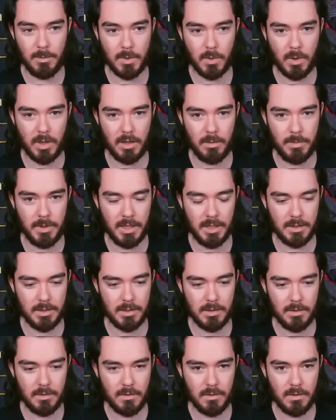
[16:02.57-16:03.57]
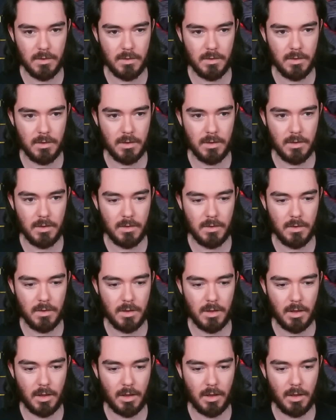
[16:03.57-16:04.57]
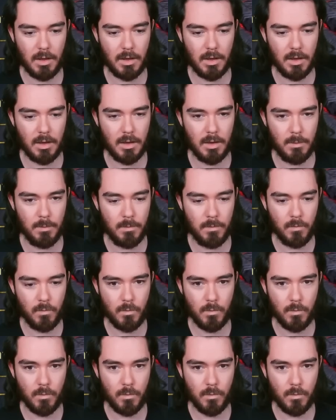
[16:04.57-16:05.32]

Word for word: quite a bit. Um...